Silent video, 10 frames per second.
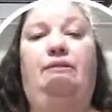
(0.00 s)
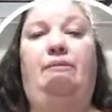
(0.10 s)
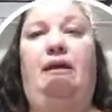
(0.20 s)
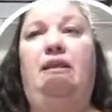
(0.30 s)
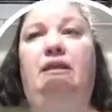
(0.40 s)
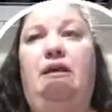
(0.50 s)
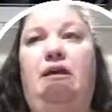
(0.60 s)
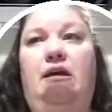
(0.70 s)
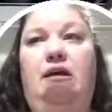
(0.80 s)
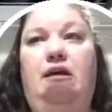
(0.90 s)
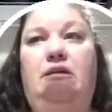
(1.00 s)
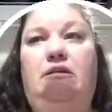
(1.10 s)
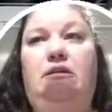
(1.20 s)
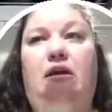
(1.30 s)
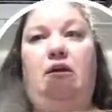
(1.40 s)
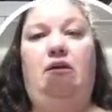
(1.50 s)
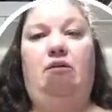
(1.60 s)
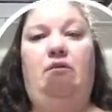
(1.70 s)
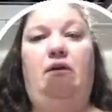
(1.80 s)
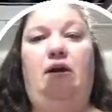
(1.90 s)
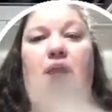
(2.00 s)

month. So